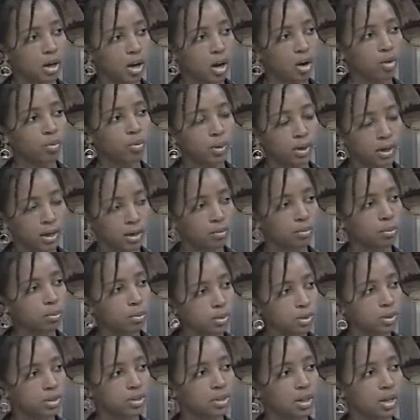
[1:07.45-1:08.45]
of whatever
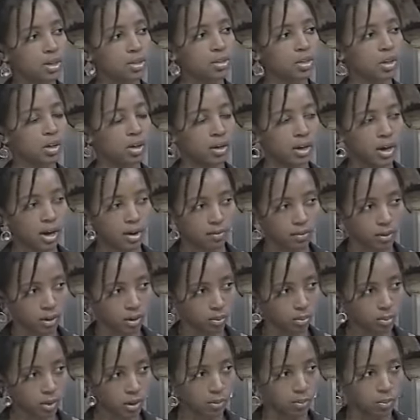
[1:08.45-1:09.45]
we're discussing on
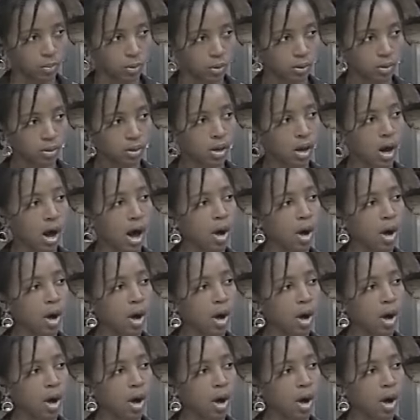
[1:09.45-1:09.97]
African people.